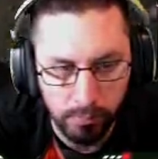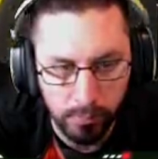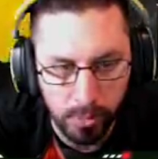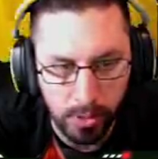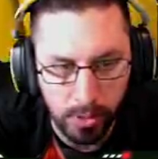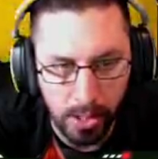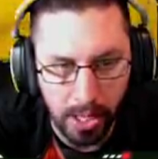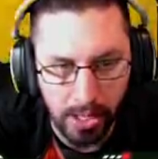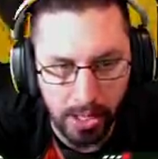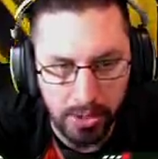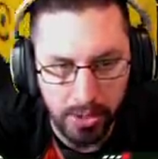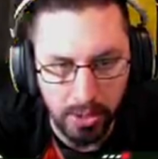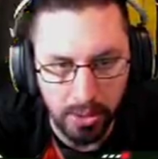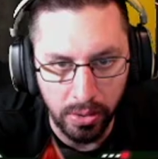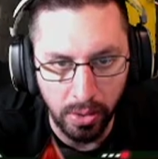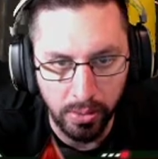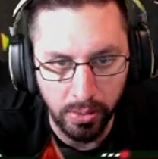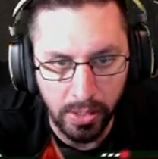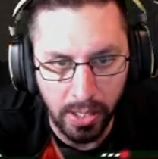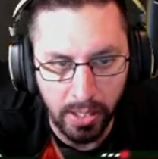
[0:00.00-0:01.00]
Gotcha.
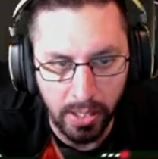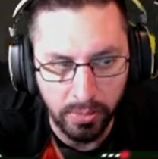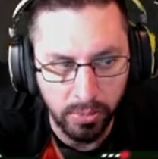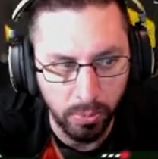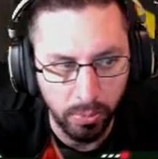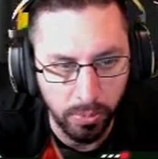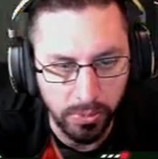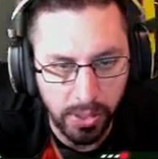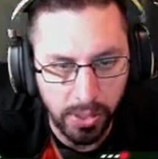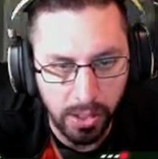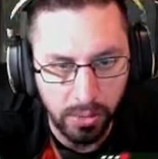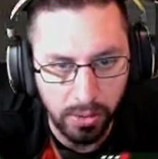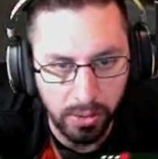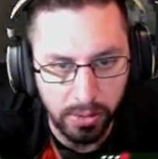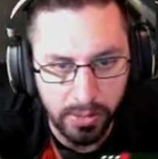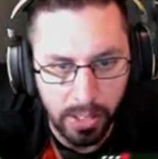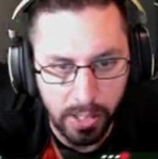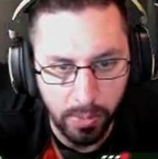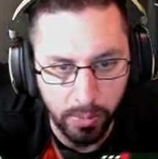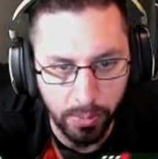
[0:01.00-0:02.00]
Okay, so we'll take a look
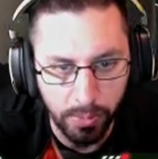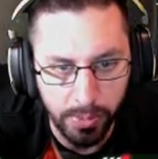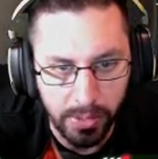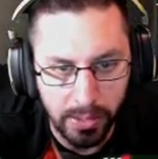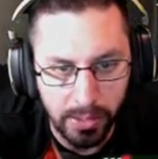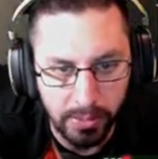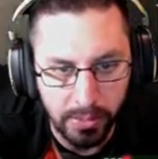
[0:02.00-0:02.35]
at that when we get